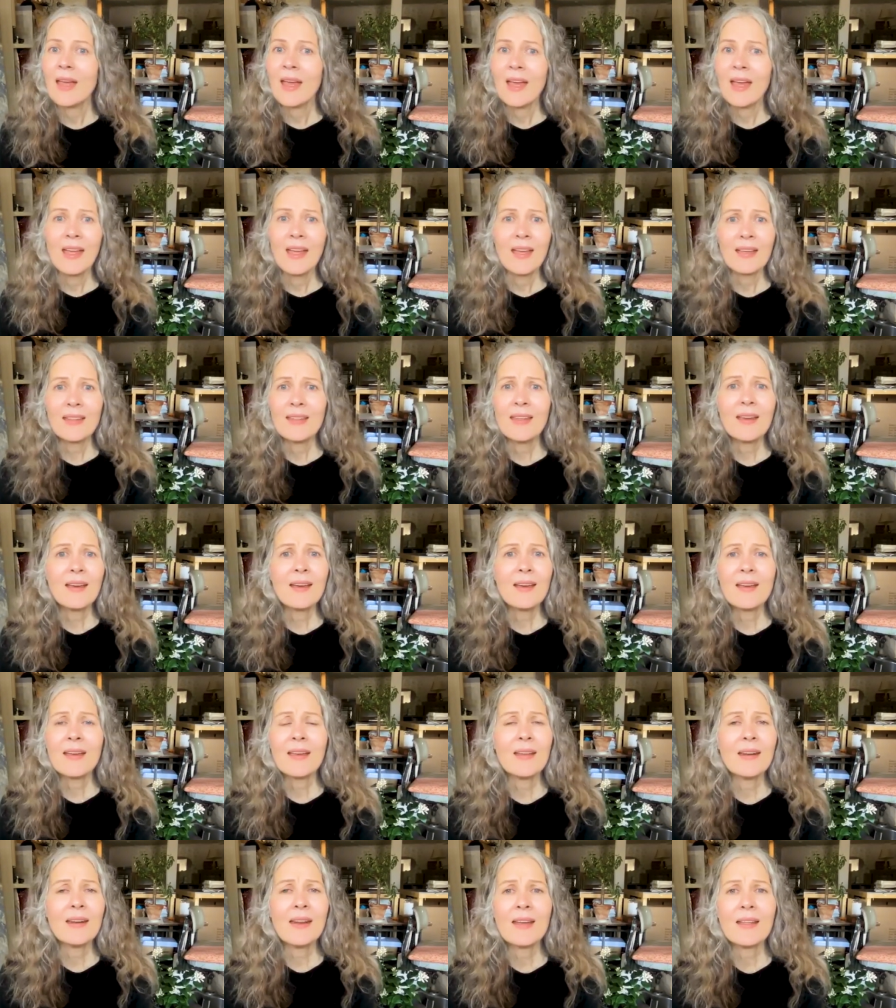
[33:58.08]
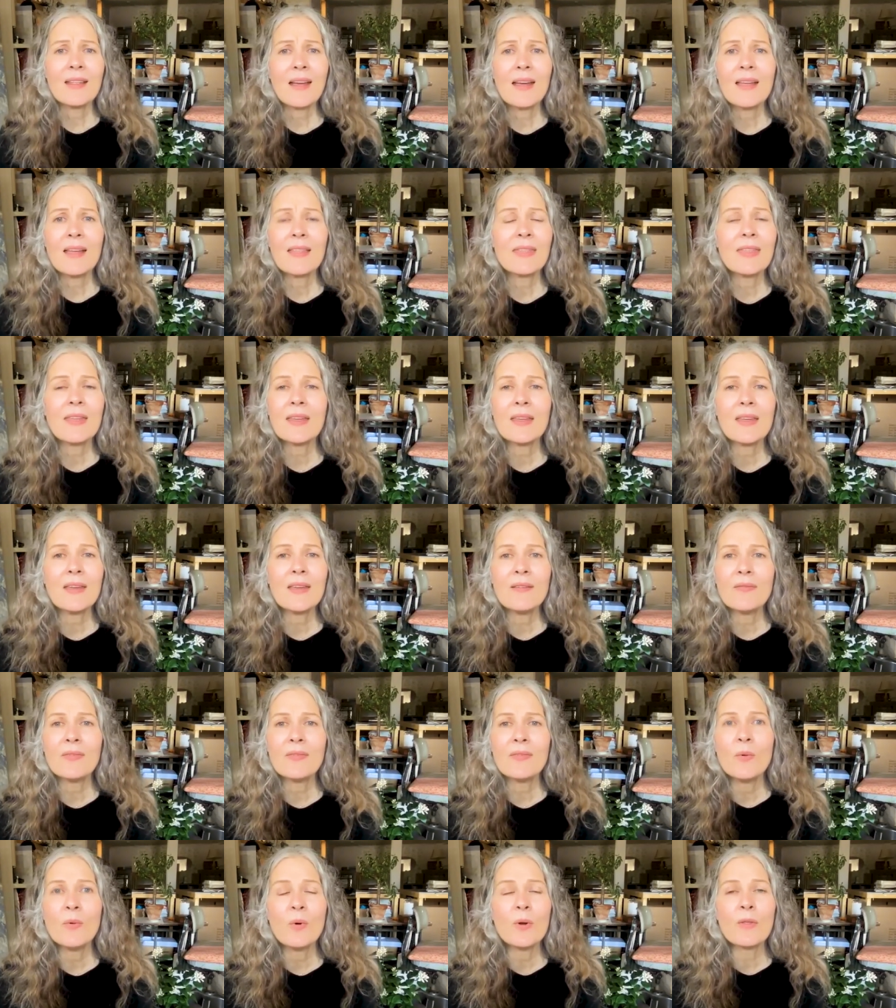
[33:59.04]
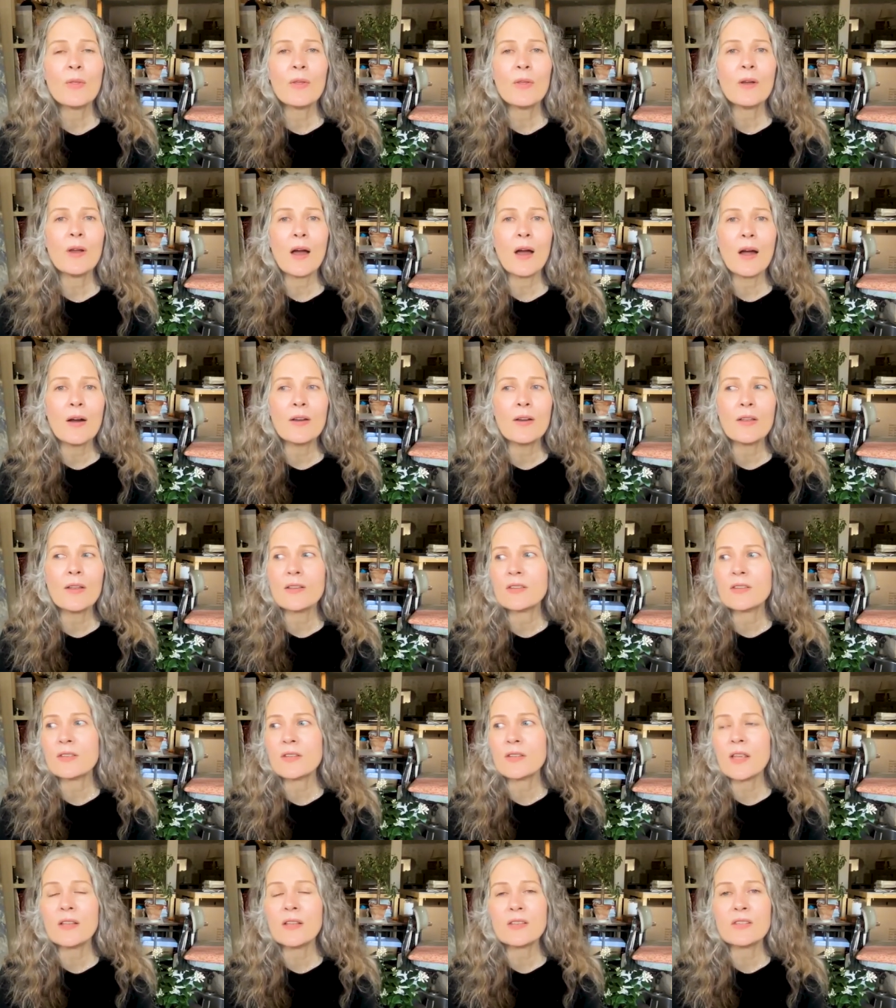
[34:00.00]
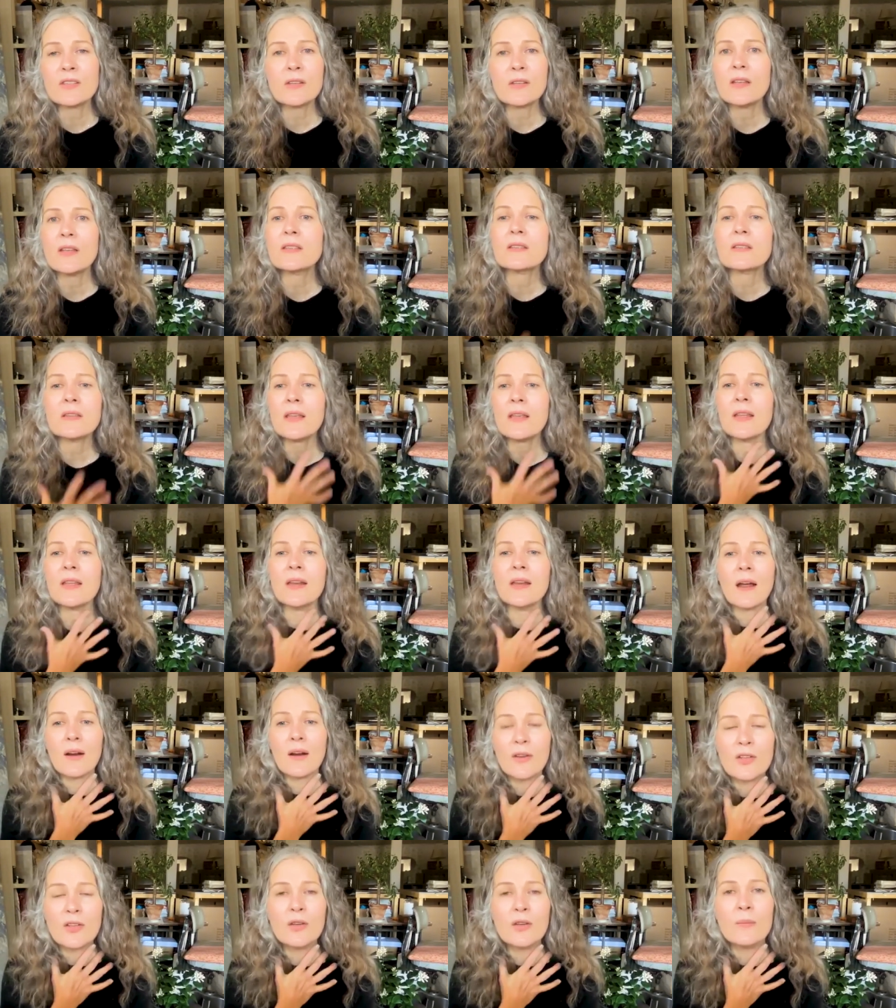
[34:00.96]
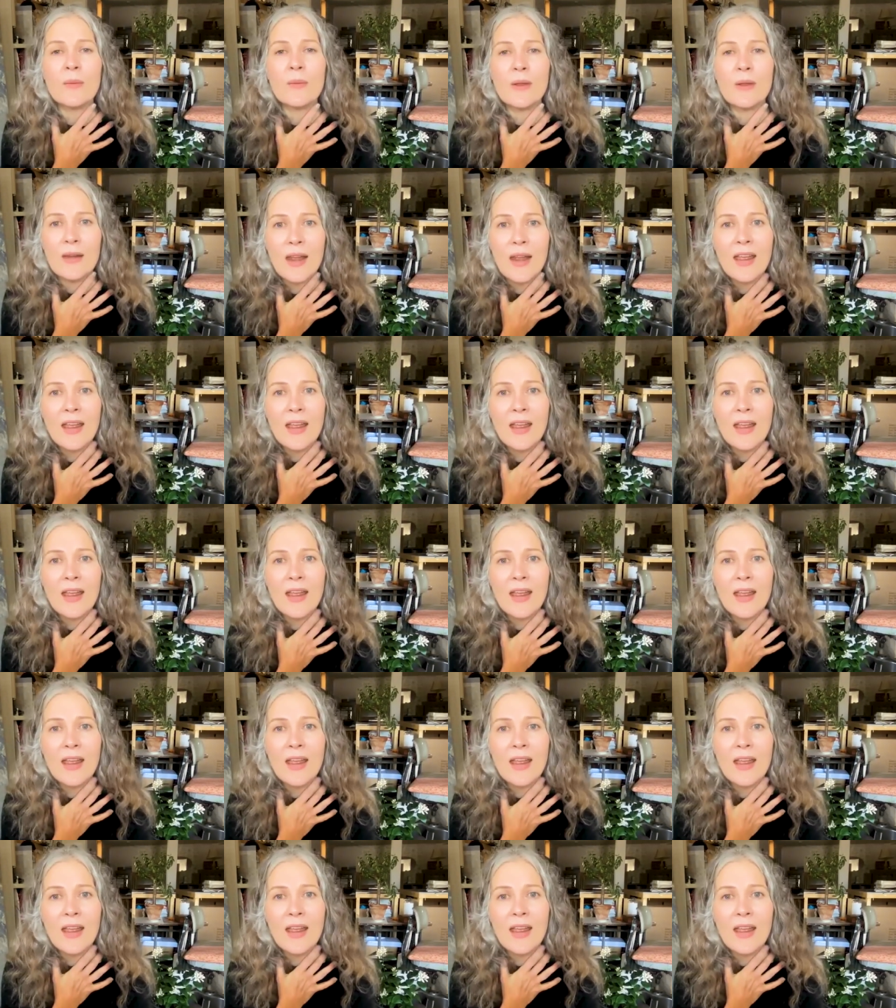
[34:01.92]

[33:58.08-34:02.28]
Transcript: yeah and I, I think even more than artists it's it's in our human